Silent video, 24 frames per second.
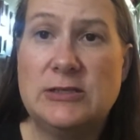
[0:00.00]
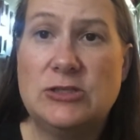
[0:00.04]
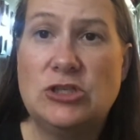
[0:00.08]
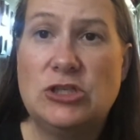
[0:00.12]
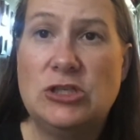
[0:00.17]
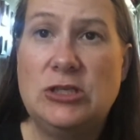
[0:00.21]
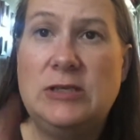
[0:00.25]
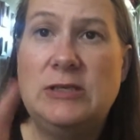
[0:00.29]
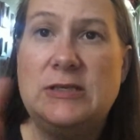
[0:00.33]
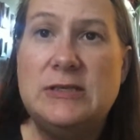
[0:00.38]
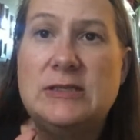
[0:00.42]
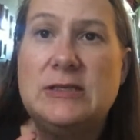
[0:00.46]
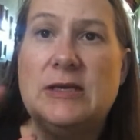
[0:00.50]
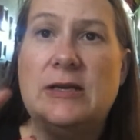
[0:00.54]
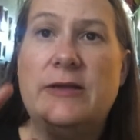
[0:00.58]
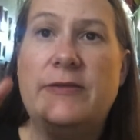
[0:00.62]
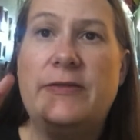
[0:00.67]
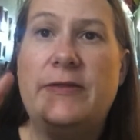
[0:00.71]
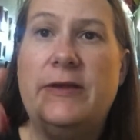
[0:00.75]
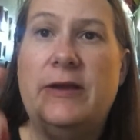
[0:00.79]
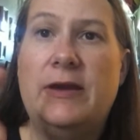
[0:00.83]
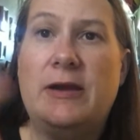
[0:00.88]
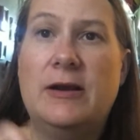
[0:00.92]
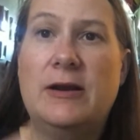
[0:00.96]
of cheese
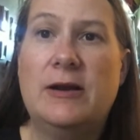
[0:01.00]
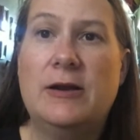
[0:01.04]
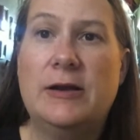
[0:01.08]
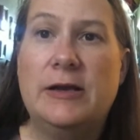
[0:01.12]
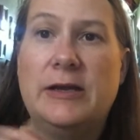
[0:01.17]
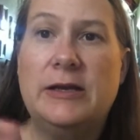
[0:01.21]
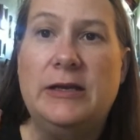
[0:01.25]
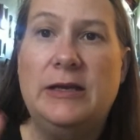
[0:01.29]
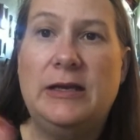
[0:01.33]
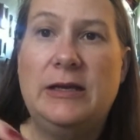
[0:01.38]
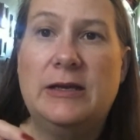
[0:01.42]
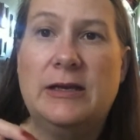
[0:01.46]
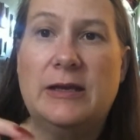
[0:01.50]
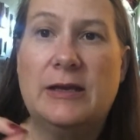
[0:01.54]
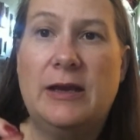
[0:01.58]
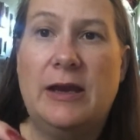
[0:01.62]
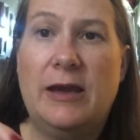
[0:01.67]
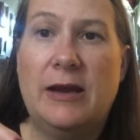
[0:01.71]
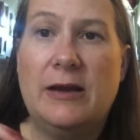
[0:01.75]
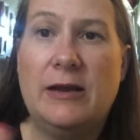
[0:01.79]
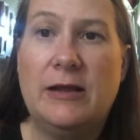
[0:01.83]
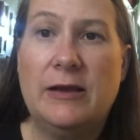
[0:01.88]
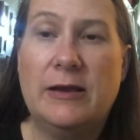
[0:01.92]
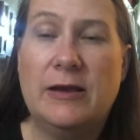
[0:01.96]
on there and eat it
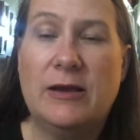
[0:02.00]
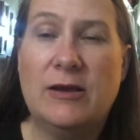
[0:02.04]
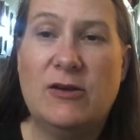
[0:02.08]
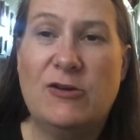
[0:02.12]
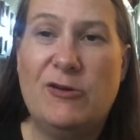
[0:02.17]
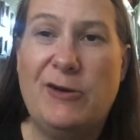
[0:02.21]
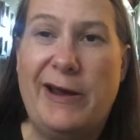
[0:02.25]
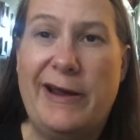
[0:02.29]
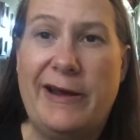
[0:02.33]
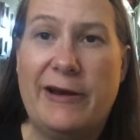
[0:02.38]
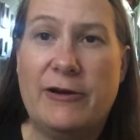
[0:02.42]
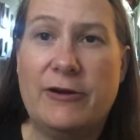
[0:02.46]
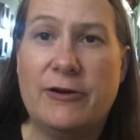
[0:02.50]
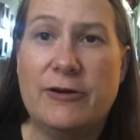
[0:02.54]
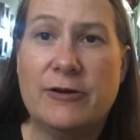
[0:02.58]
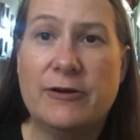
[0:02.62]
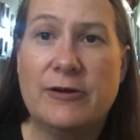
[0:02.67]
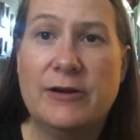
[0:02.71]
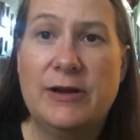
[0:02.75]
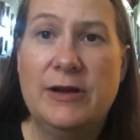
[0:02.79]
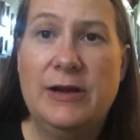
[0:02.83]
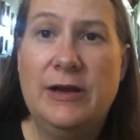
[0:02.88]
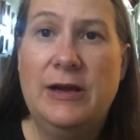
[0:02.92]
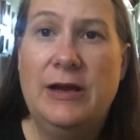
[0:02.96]
kind of like a
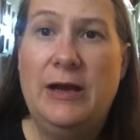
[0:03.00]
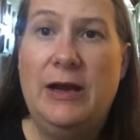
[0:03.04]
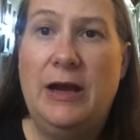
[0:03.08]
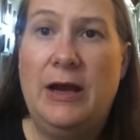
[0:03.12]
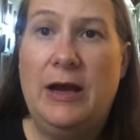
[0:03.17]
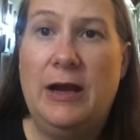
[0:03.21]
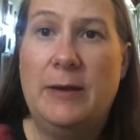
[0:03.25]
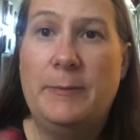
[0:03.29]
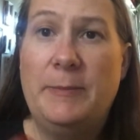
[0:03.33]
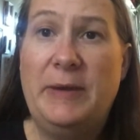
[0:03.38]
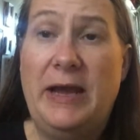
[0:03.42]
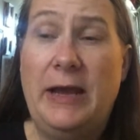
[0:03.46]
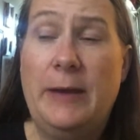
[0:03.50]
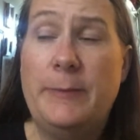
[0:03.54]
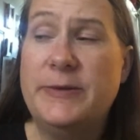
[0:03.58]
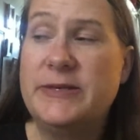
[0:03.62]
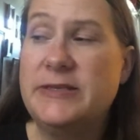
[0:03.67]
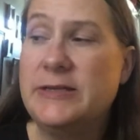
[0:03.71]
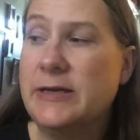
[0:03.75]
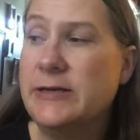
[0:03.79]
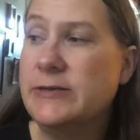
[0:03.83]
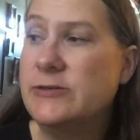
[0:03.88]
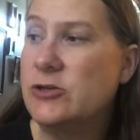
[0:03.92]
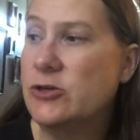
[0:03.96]
cracker um,
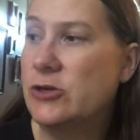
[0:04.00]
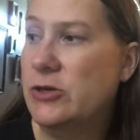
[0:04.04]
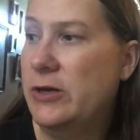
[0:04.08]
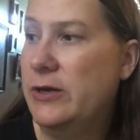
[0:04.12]
appetizer